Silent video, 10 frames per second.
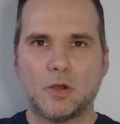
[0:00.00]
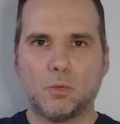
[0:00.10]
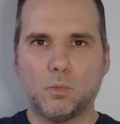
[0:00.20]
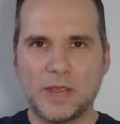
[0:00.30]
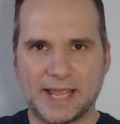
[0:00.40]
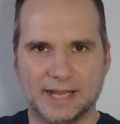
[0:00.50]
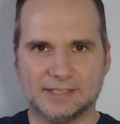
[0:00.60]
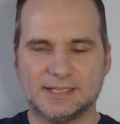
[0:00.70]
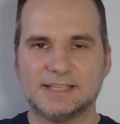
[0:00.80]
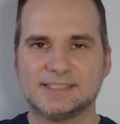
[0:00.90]

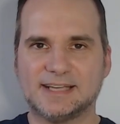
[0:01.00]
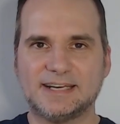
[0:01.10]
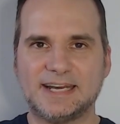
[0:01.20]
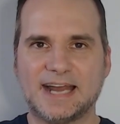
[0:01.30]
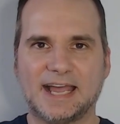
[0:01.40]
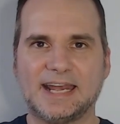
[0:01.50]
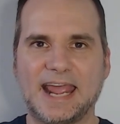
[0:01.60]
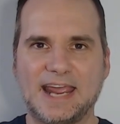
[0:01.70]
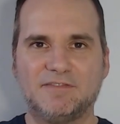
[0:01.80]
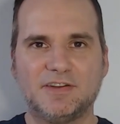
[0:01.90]
weekend, Sunday night,
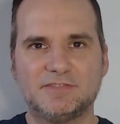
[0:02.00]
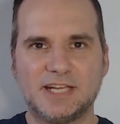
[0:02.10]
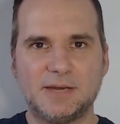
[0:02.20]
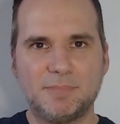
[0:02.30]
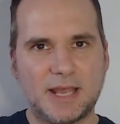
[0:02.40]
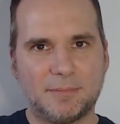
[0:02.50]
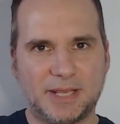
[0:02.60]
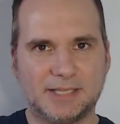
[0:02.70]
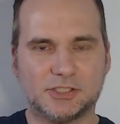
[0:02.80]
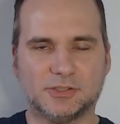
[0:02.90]
8.15 p.m.
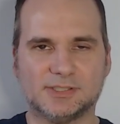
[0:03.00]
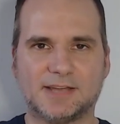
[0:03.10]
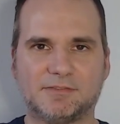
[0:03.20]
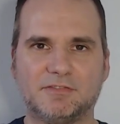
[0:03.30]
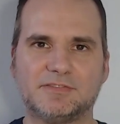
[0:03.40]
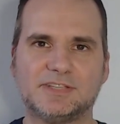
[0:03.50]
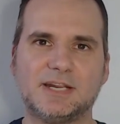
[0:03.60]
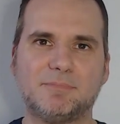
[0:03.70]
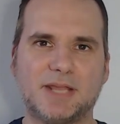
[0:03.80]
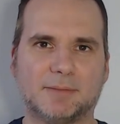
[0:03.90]
Eastern,
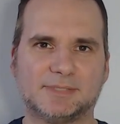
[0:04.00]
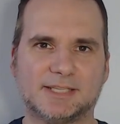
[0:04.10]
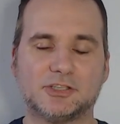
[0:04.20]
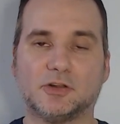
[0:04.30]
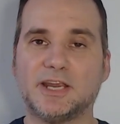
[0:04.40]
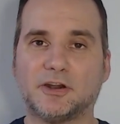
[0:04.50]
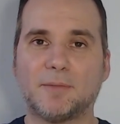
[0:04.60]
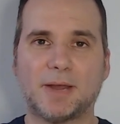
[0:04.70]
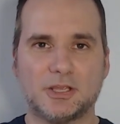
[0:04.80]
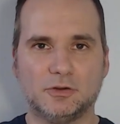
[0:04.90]
7.15 p.m. Central, here
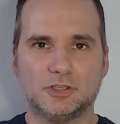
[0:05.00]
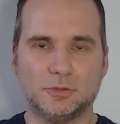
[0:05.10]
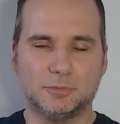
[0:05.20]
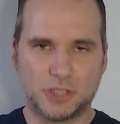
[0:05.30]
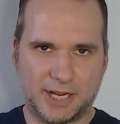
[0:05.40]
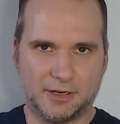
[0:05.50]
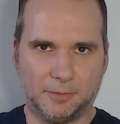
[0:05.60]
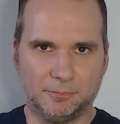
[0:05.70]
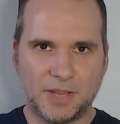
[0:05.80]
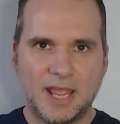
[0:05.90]
on my YouTube
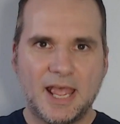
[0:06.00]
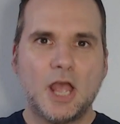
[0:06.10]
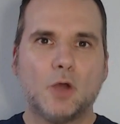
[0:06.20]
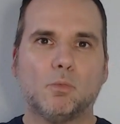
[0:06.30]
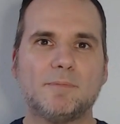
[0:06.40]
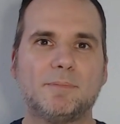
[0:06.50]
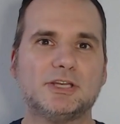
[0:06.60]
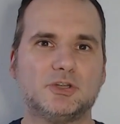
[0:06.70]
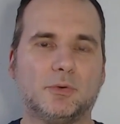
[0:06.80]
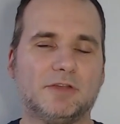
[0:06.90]
channel we've
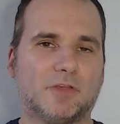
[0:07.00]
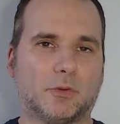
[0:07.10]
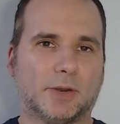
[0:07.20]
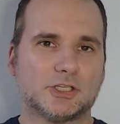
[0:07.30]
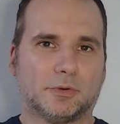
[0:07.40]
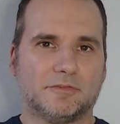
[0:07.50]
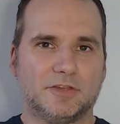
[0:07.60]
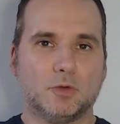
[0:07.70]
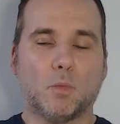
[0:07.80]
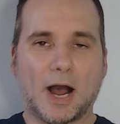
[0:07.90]
been doing for the Retro
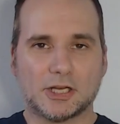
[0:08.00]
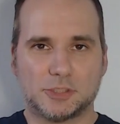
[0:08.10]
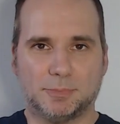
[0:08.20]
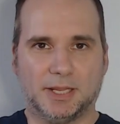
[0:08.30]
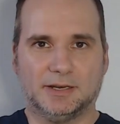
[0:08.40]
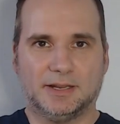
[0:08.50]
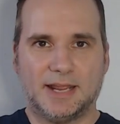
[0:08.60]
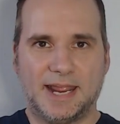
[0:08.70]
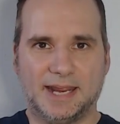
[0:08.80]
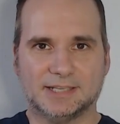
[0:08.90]
Review Watchmen.
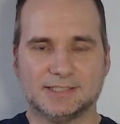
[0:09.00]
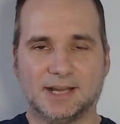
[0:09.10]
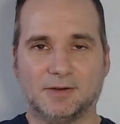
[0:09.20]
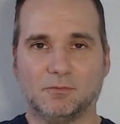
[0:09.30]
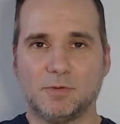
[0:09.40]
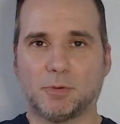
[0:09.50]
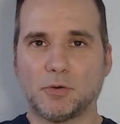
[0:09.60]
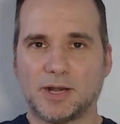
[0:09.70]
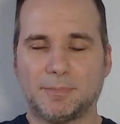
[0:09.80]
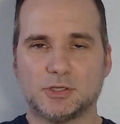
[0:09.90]
And uh, we've
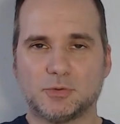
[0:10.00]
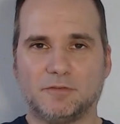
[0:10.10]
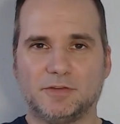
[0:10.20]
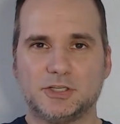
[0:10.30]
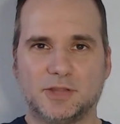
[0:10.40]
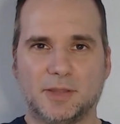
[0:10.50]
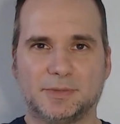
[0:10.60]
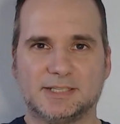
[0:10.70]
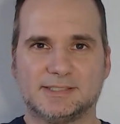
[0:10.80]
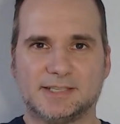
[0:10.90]
broken up the 12 issue
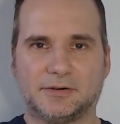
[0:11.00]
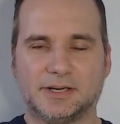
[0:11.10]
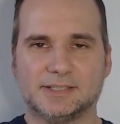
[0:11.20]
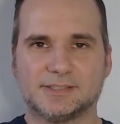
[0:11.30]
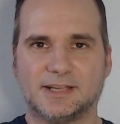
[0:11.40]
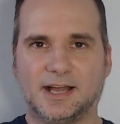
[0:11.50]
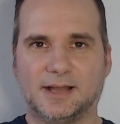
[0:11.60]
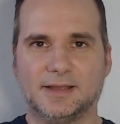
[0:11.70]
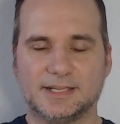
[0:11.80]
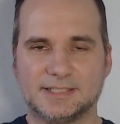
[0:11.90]
limited series
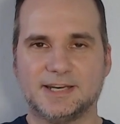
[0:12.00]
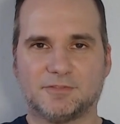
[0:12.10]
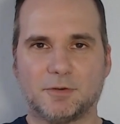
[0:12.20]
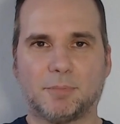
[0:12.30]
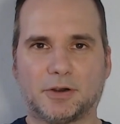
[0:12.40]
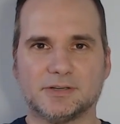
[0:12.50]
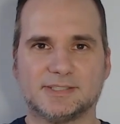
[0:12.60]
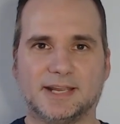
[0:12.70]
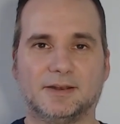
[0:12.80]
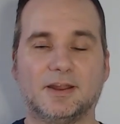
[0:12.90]
uh, into different
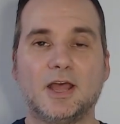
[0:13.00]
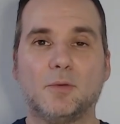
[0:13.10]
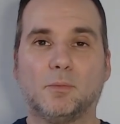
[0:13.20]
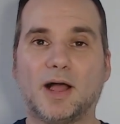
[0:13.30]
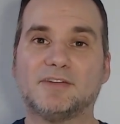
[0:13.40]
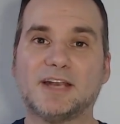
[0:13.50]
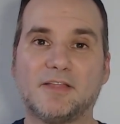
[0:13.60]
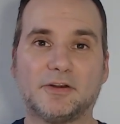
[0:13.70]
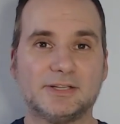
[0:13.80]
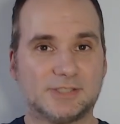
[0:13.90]
parts. And we'll have
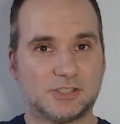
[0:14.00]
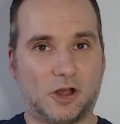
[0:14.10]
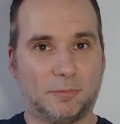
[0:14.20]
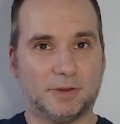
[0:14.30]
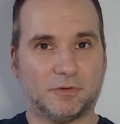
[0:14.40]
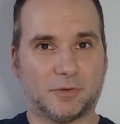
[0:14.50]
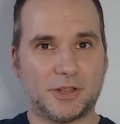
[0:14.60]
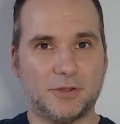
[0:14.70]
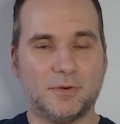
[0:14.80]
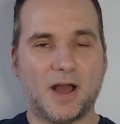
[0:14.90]
another installment for
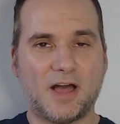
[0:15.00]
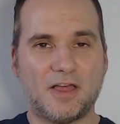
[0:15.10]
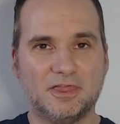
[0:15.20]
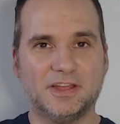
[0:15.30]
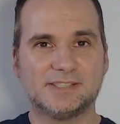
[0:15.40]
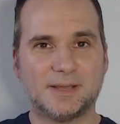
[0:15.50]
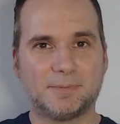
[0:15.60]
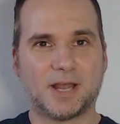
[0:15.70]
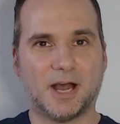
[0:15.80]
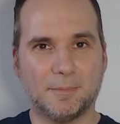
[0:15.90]
you this
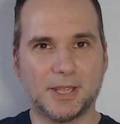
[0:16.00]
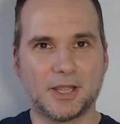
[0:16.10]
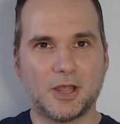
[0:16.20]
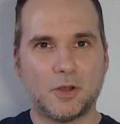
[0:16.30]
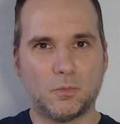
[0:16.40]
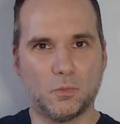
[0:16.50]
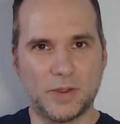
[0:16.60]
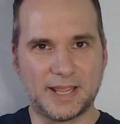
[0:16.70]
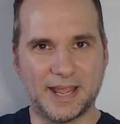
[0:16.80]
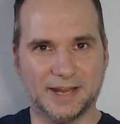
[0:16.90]
upcoming
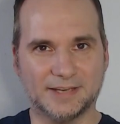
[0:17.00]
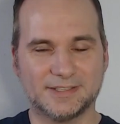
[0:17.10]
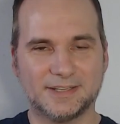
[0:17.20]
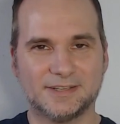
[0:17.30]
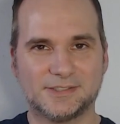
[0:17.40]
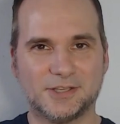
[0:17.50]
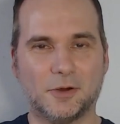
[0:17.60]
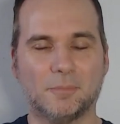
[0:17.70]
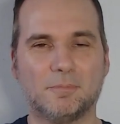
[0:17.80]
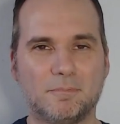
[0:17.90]
weekend.
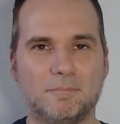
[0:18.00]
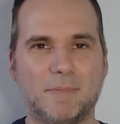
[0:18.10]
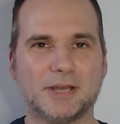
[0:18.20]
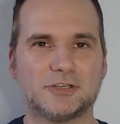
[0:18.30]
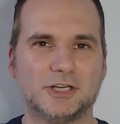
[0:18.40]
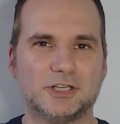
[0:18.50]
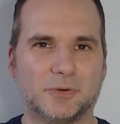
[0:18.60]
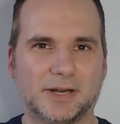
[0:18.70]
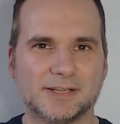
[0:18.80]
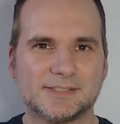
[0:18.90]
So make sure to
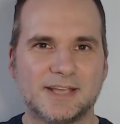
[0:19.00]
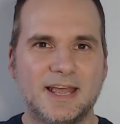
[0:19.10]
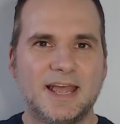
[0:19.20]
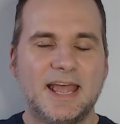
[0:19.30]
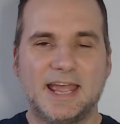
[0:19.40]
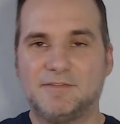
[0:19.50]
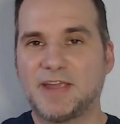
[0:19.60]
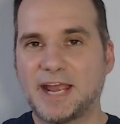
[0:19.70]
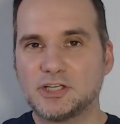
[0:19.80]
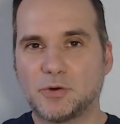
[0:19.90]
join us. If you
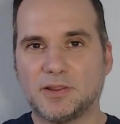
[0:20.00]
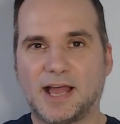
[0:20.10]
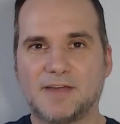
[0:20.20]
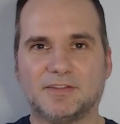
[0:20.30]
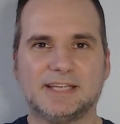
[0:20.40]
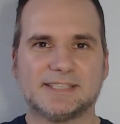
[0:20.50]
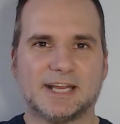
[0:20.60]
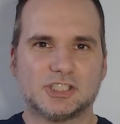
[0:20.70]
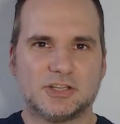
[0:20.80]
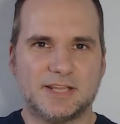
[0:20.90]
can't join live, at least
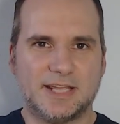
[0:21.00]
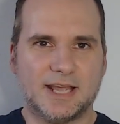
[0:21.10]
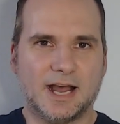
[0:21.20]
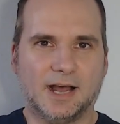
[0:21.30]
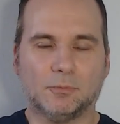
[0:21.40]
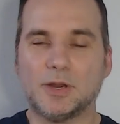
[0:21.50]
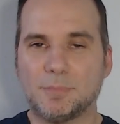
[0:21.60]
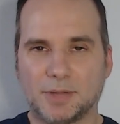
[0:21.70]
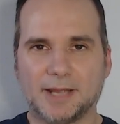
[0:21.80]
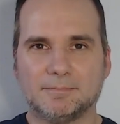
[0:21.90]
catch the uh,
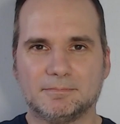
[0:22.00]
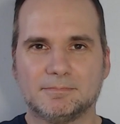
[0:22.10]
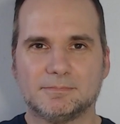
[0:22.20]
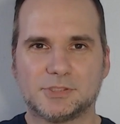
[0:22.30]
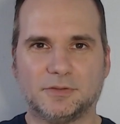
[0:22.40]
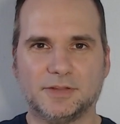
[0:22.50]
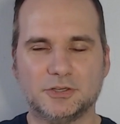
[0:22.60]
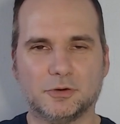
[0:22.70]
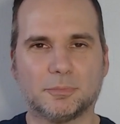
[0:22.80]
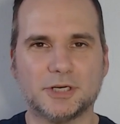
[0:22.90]
replay. Certainly
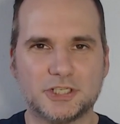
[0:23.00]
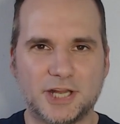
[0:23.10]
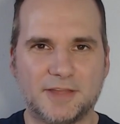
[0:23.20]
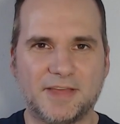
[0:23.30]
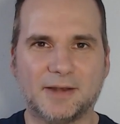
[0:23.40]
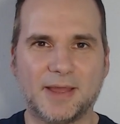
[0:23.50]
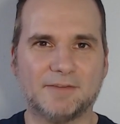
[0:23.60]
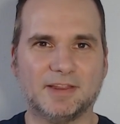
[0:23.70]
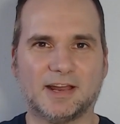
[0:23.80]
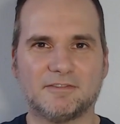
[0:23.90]
do appreciate that. I
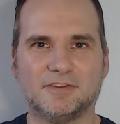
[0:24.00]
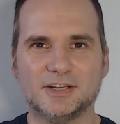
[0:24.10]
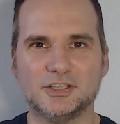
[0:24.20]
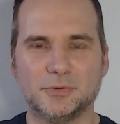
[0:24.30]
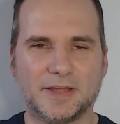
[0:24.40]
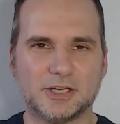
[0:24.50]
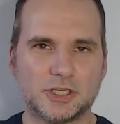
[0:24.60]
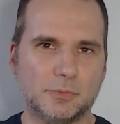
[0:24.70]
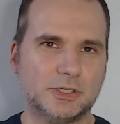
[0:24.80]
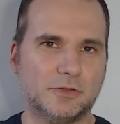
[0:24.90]
have a lot of fun doing that
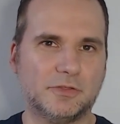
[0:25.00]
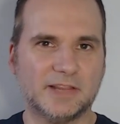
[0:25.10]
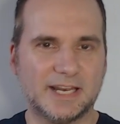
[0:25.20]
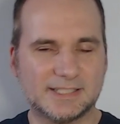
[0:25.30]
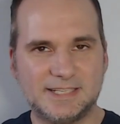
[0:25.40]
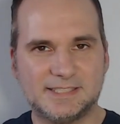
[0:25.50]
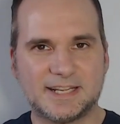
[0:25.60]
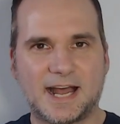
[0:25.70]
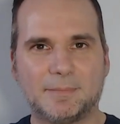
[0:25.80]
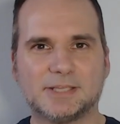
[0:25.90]
show. We do the latest DC
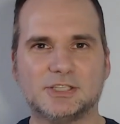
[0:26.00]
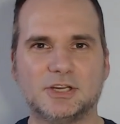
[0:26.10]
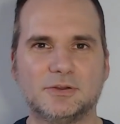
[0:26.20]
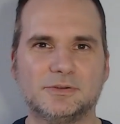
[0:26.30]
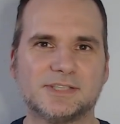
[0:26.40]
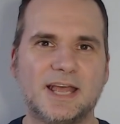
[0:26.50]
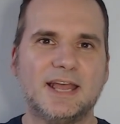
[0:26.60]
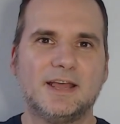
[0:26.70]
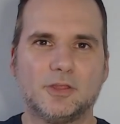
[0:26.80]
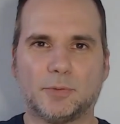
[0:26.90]
Comics news,
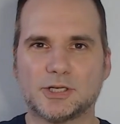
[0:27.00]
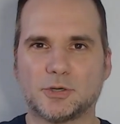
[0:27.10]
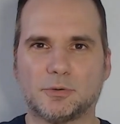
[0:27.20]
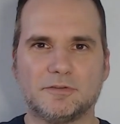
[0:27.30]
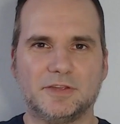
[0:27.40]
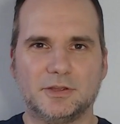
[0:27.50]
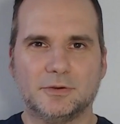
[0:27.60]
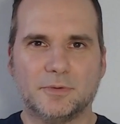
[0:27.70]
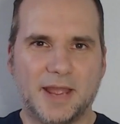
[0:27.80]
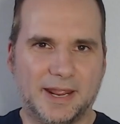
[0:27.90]
the retro
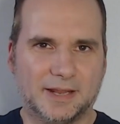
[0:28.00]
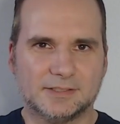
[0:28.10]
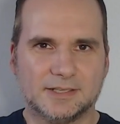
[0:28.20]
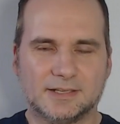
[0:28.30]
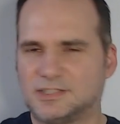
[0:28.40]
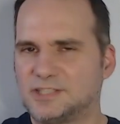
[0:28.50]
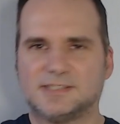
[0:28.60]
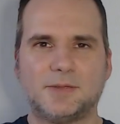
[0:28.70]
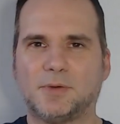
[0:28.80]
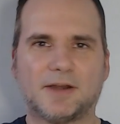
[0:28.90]
review, and uh, just
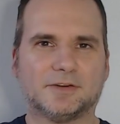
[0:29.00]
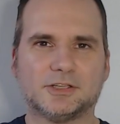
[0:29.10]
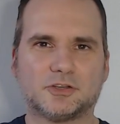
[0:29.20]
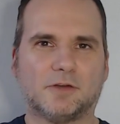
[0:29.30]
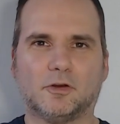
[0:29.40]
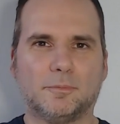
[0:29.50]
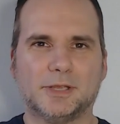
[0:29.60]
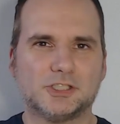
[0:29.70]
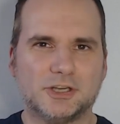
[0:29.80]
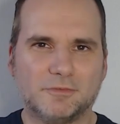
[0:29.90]
see whatever trouble or
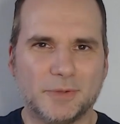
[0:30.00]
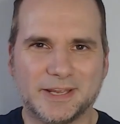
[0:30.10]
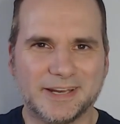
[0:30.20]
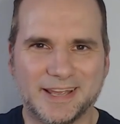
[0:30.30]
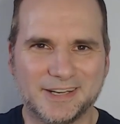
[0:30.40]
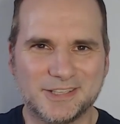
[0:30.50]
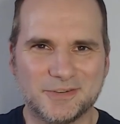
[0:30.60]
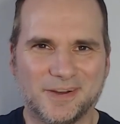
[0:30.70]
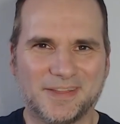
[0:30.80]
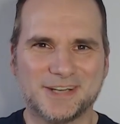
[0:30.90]
mischief we can get into
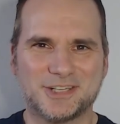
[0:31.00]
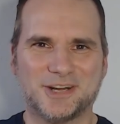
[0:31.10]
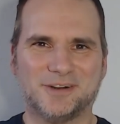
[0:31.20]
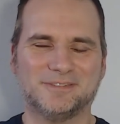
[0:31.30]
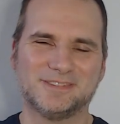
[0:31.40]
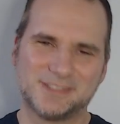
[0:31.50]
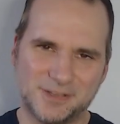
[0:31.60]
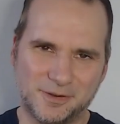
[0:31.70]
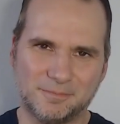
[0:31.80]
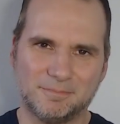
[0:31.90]
on that show.
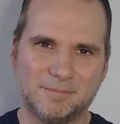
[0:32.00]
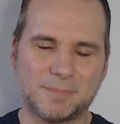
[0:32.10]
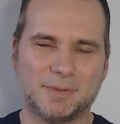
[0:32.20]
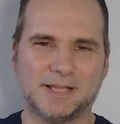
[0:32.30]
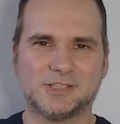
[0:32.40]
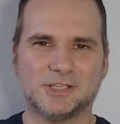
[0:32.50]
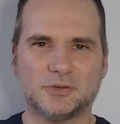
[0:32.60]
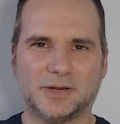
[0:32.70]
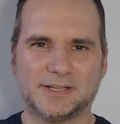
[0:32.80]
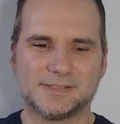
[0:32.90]
So make plans to
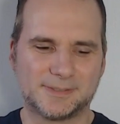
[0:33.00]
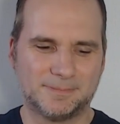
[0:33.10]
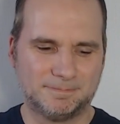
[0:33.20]
join us.